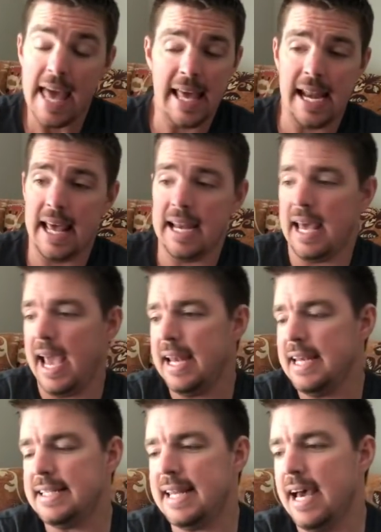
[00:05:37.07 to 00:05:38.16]
And
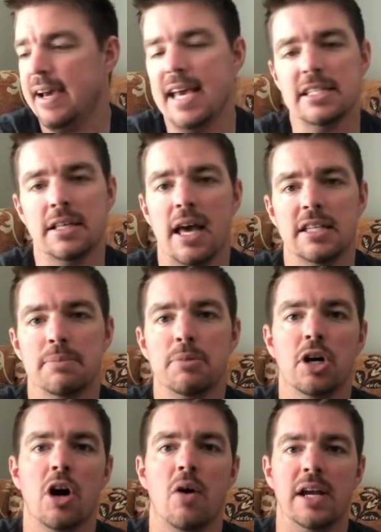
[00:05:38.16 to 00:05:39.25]
Andy Stanley has a
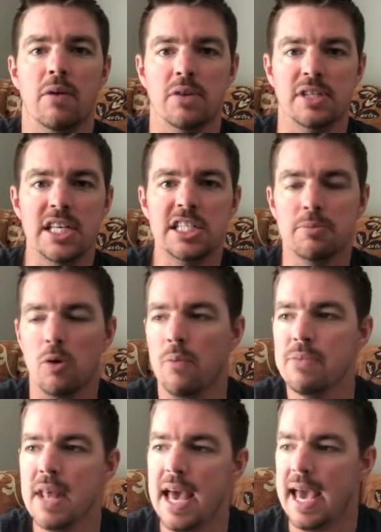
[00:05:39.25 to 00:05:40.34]
book called
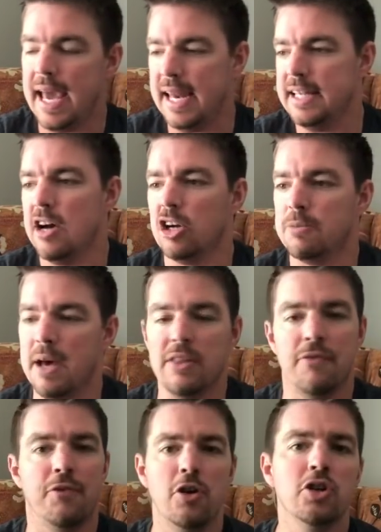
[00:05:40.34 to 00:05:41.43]
Irresistible, and he talked about
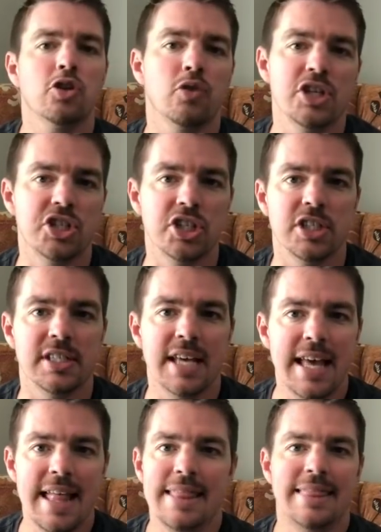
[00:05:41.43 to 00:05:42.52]
the first Christians,
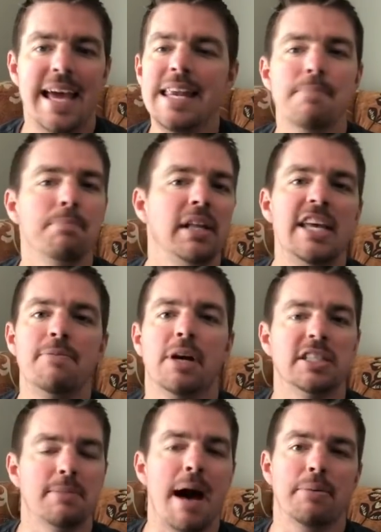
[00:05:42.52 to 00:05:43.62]
they didn't believe
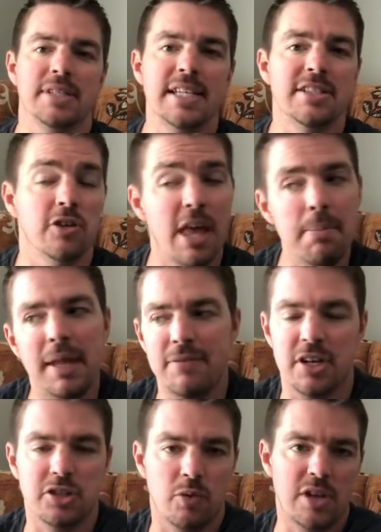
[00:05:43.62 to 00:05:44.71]
because the Bible said so. They believed
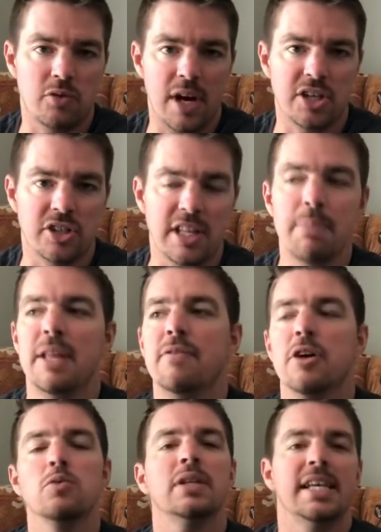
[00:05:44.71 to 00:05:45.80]
because of the resurrection. They believed
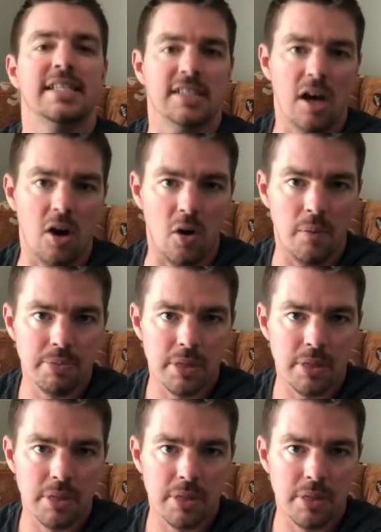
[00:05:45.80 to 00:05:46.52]
because of what they saw.